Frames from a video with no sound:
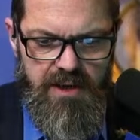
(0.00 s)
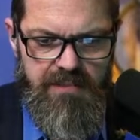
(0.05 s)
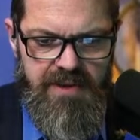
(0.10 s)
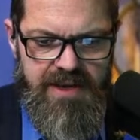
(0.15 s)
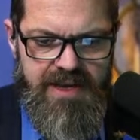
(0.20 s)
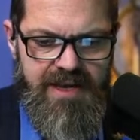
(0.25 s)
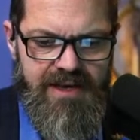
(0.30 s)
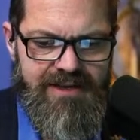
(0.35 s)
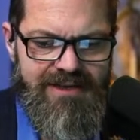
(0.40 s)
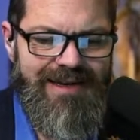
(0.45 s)

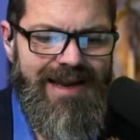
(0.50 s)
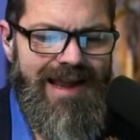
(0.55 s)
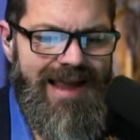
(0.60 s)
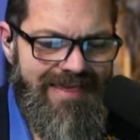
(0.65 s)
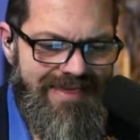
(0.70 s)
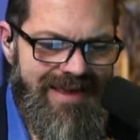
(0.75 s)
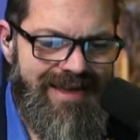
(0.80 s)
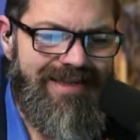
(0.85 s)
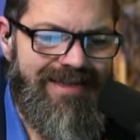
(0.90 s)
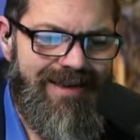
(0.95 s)
Because
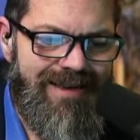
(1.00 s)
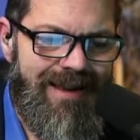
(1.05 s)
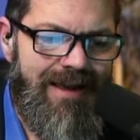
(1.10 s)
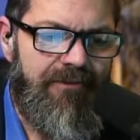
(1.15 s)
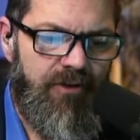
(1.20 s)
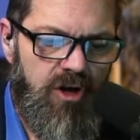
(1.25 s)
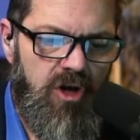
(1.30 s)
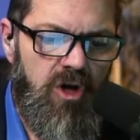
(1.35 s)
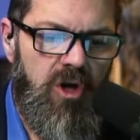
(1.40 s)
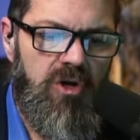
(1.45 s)
in these
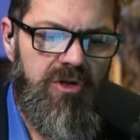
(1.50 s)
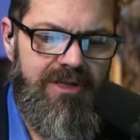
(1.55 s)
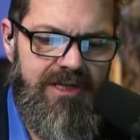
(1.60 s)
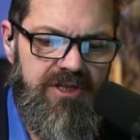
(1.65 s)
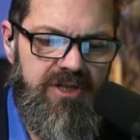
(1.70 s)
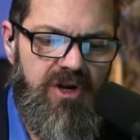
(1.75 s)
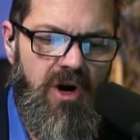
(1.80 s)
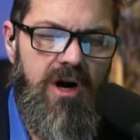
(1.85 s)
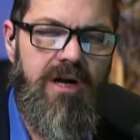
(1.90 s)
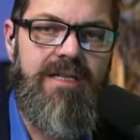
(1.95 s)
difficult
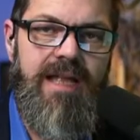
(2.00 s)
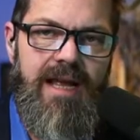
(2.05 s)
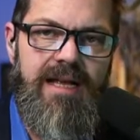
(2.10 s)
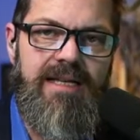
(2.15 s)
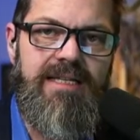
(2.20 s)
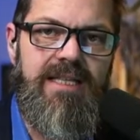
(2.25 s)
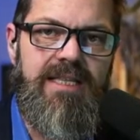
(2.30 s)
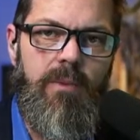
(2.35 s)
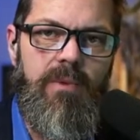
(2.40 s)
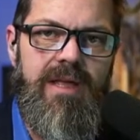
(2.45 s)
and dark
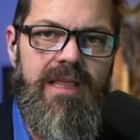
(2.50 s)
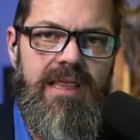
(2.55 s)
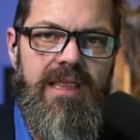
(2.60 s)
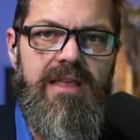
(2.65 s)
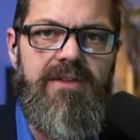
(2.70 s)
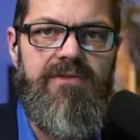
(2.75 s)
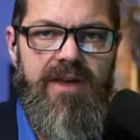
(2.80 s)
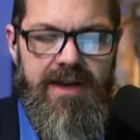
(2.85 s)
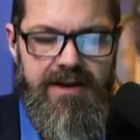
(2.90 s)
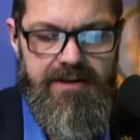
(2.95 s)
days that we
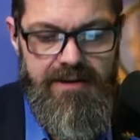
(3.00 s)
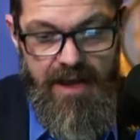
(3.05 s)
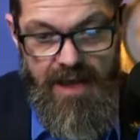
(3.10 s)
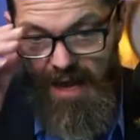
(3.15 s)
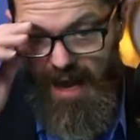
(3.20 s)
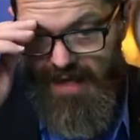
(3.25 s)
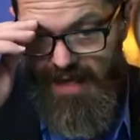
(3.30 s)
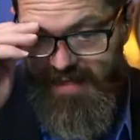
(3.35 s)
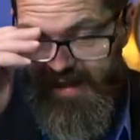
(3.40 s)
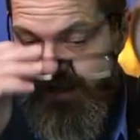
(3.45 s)
live in,
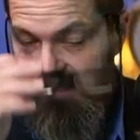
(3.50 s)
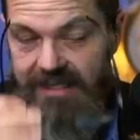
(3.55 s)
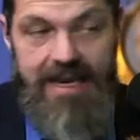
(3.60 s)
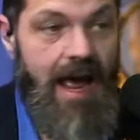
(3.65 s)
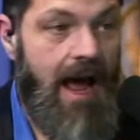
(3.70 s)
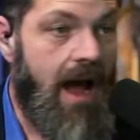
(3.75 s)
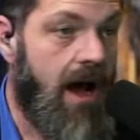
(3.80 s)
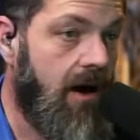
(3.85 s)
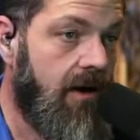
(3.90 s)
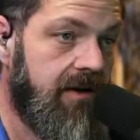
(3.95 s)
I think it's
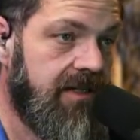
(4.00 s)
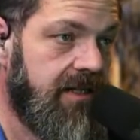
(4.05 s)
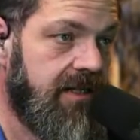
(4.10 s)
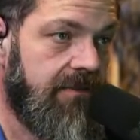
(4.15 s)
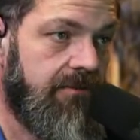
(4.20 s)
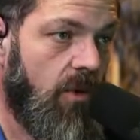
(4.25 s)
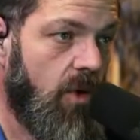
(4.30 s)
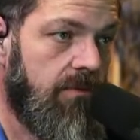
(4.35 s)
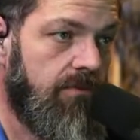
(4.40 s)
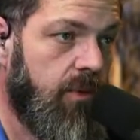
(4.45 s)
now is
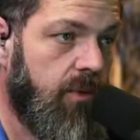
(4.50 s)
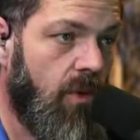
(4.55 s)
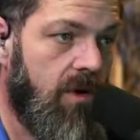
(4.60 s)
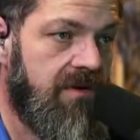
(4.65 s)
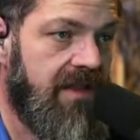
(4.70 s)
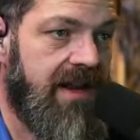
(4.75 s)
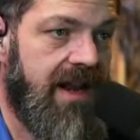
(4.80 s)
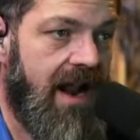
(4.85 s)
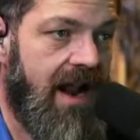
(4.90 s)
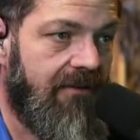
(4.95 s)
more
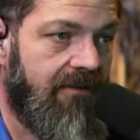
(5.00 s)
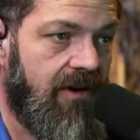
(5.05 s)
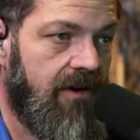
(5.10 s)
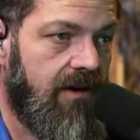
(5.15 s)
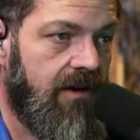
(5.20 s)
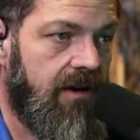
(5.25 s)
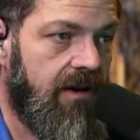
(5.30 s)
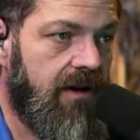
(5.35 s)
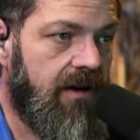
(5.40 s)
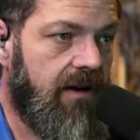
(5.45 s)
important than
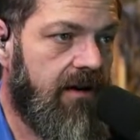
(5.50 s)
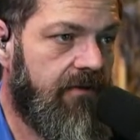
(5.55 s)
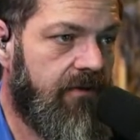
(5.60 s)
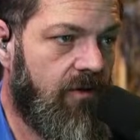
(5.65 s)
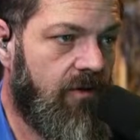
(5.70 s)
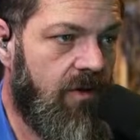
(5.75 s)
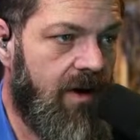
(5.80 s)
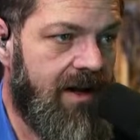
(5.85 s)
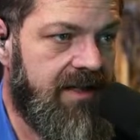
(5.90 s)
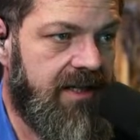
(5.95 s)
ever
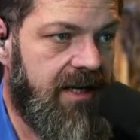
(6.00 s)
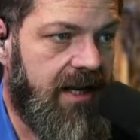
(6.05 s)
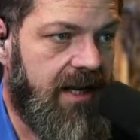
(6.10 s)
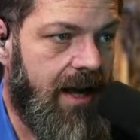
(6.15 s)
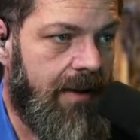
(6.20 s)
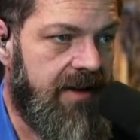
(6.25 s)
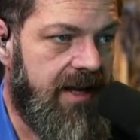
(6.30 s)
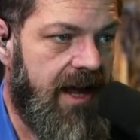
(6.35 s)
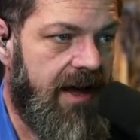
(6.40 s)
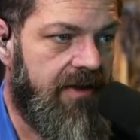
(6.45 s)
for us to
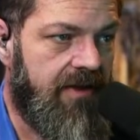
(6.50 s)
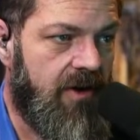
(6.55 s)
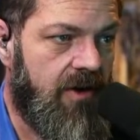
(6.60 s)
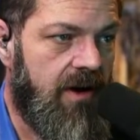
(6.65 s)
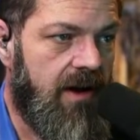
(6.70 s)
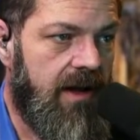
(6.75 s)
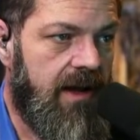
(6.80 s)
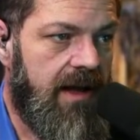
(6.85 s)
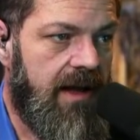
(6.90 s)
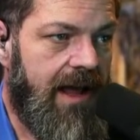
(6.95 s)
come
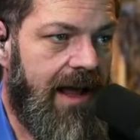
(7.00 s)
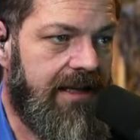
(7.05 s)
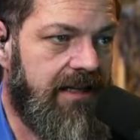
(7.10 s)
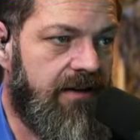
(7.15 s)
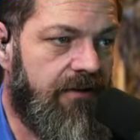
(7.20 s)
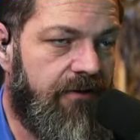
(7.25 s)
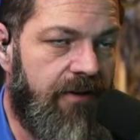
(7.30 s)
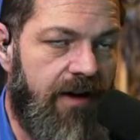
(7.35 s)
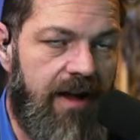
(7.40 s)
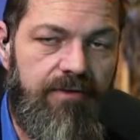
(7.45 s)
together as
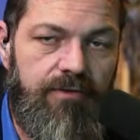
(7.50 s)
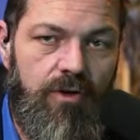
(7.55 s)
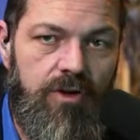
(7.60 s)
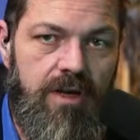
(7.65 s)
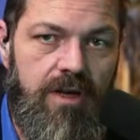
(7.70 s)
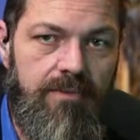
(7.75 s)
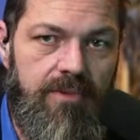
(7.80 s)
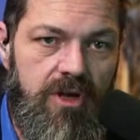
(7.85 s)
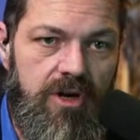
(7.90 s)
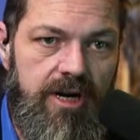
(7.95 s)
a faithful
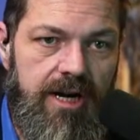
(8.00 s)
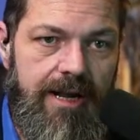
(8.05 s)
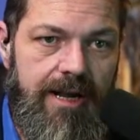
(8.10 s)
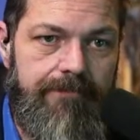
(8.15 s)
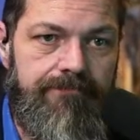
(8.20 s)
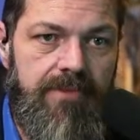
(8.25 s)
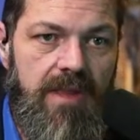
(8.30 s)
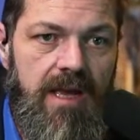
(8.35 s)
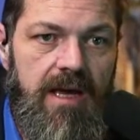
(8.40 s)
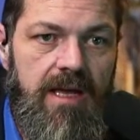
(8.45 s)
community,
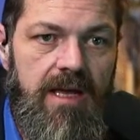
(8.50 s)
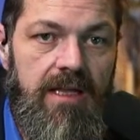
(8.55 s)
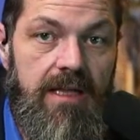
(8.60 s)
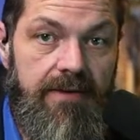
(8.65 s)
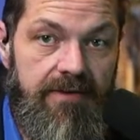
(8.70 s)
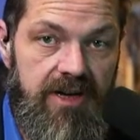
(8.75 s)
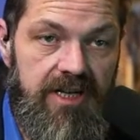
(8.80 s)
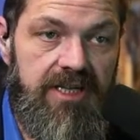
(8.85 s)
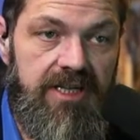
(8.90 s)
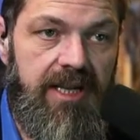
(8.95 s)

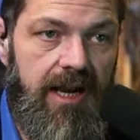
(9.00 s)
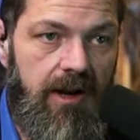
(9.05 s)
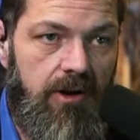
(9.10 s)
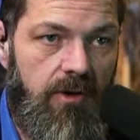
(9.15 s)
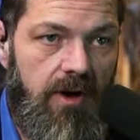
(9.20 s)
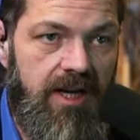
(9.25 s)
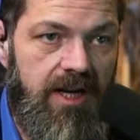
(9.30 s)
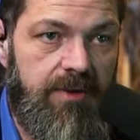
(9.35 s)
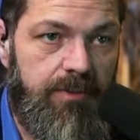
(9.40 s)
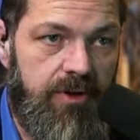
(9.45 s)
live in a state of
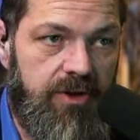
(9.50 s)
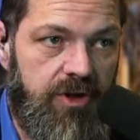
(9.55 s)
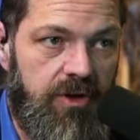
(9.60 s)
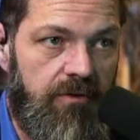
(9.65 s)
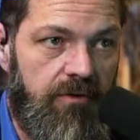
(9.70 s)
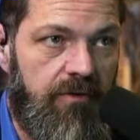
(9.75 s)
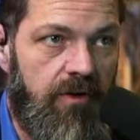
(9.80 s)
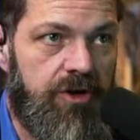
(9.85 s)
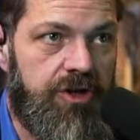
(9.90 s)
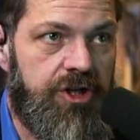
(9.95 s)
grace, pursue
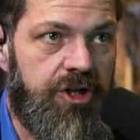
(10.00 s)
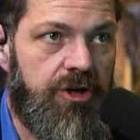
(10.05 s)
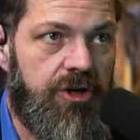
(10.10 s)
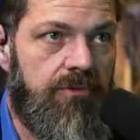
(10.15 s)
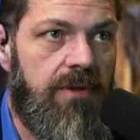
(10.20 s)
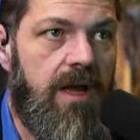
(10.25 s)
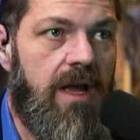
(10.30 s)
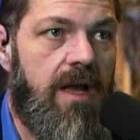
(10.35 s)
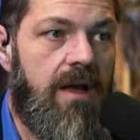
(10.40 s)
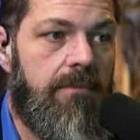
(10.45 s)
virtue.
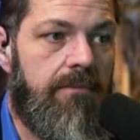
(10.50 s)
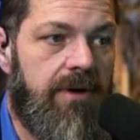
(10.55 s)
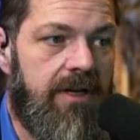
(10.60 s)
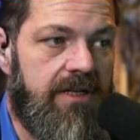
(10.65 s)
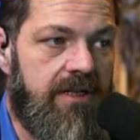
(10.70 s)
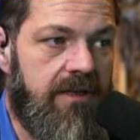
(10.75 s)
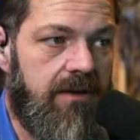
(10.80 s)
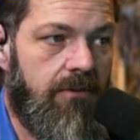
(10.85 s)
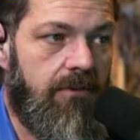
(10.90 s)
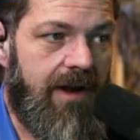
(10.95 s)
But
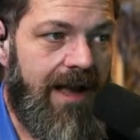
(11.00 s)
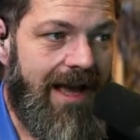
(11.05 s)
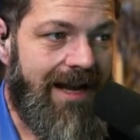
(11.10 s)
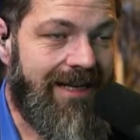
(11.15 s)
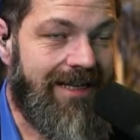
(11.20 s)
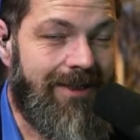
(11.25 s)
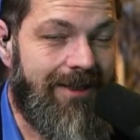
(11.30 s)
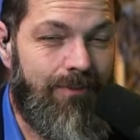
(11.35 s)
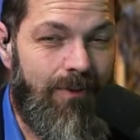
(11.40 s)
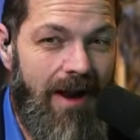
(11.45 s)
we got
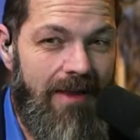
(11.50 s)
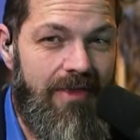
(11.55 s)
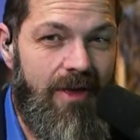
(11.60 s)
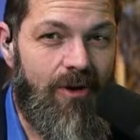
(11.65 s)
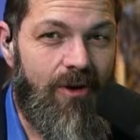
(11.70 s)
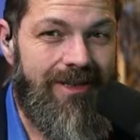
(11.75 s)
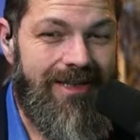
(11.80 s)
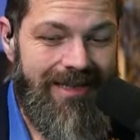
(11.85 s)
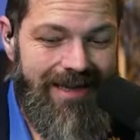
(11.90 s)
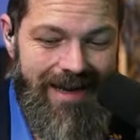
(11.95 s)
to spread
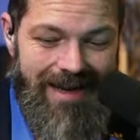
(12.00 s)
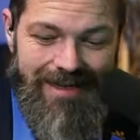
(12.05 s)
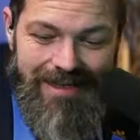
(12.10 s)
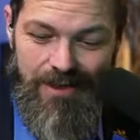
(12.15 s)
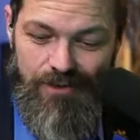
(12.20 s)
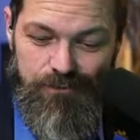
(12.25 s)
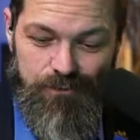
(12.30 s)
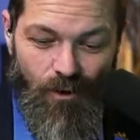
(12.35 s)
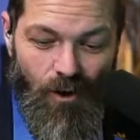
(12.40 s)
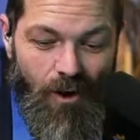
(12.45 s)
those seeds
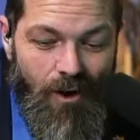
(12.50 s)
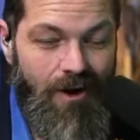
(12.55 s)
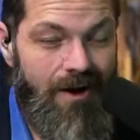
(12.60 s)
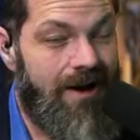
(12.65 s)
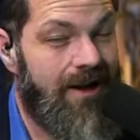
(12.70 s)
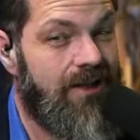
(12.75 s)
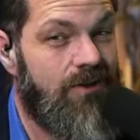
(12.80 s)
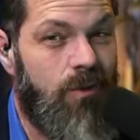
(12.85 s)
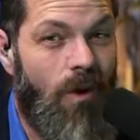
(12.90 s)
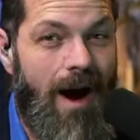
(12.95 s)
as far
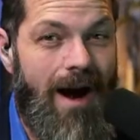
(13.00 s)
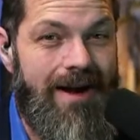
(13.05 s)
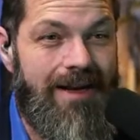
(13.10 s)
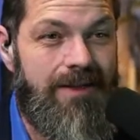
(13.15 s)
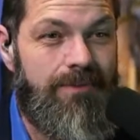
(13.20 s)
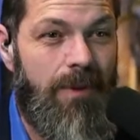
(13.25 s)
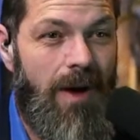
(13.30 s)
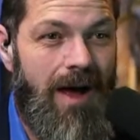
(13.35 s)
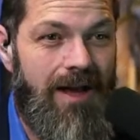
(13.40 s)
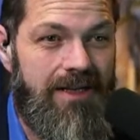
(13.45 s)
and as wide
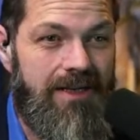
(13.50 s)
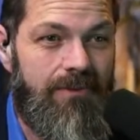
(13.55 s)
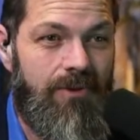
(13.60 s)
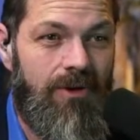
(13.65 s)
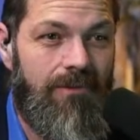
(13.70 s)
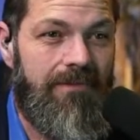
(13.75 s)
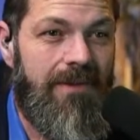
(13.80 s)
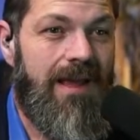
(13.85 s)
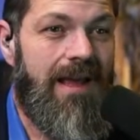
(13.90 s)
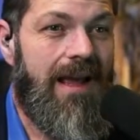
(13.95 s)
as possible.